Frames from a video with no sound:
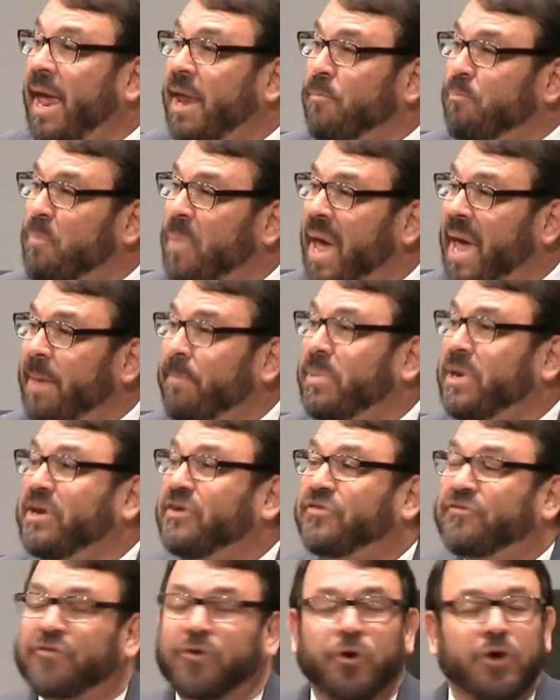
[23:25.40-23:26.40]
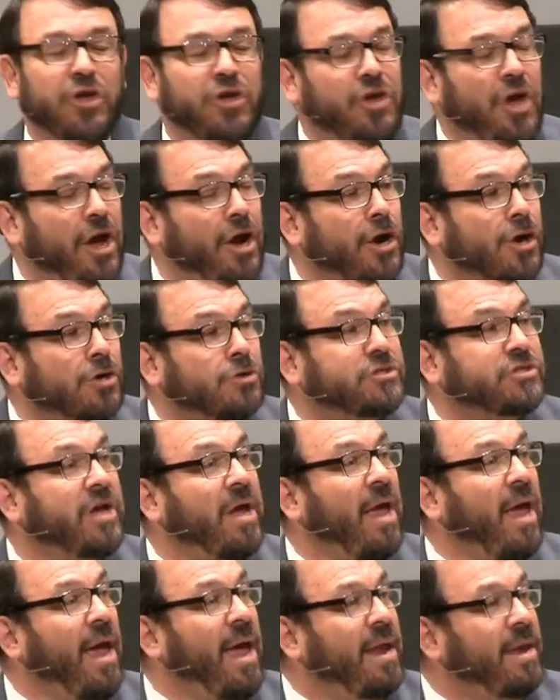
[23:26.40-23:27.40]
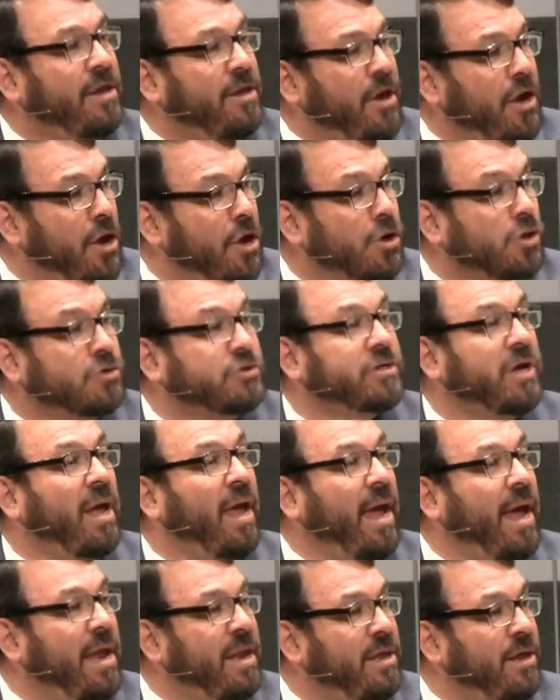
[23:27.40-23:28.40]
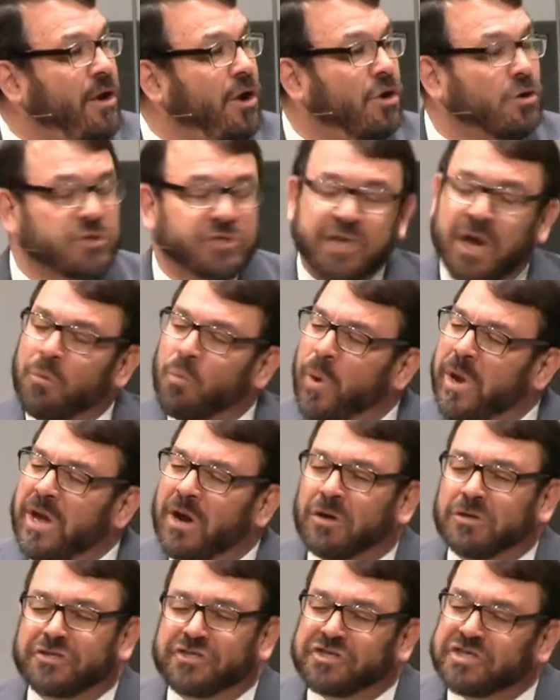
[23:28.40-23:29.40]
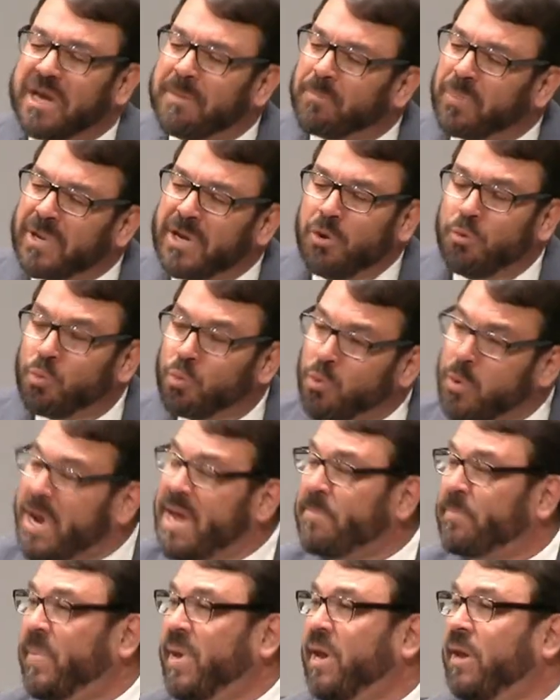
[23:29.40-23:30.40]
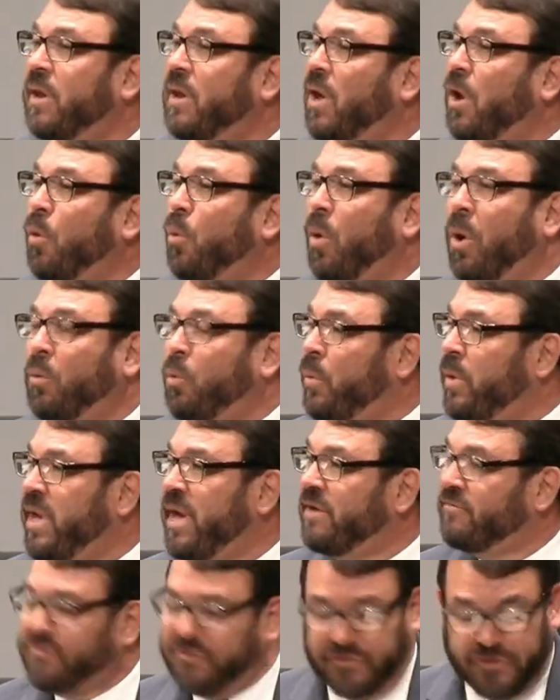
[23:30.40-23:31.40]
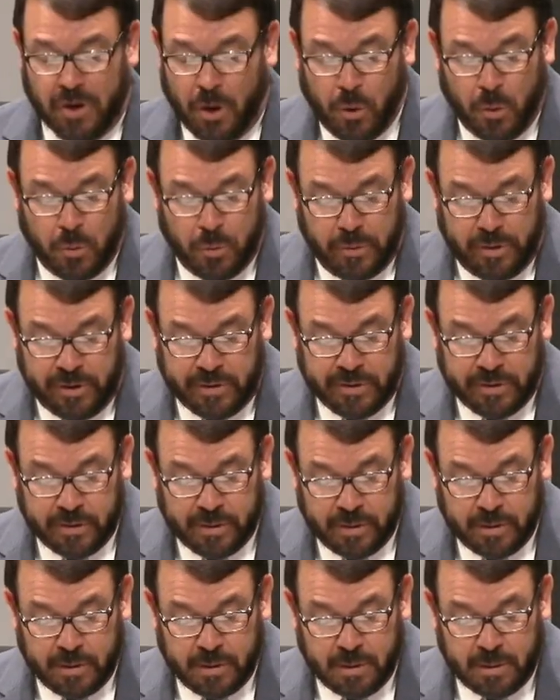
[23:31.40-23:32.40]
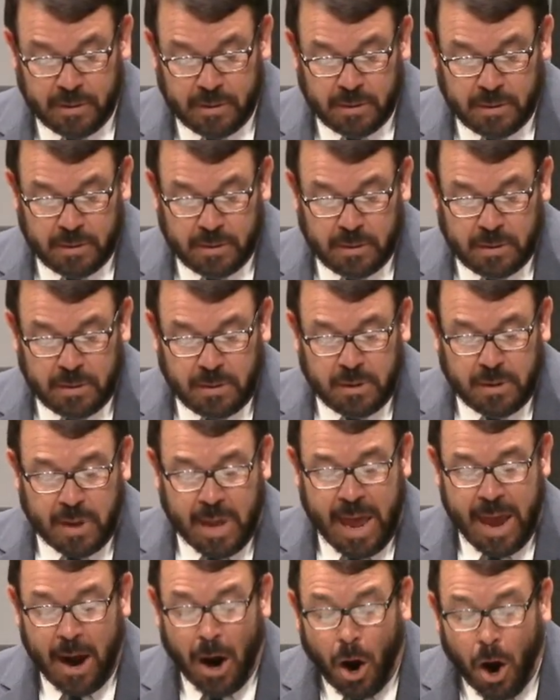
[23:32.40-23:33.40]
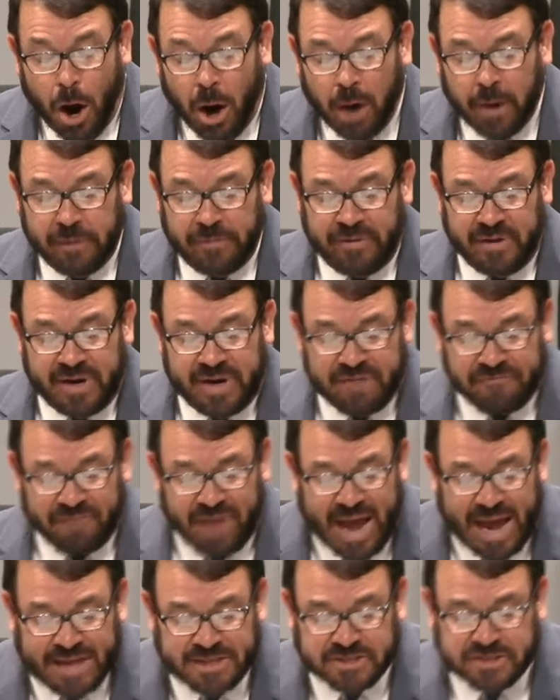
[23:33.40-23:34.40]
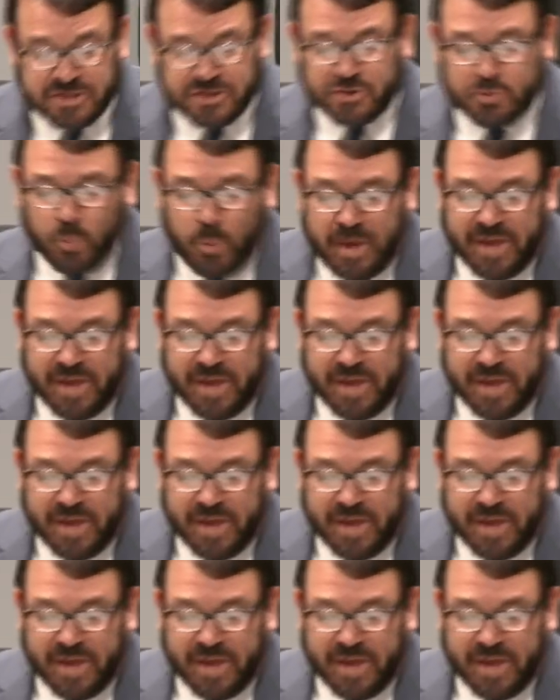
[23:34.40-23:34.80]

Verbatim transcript: and babies for years and years and years. And we are simply reaping what we have sowed. A heart that devises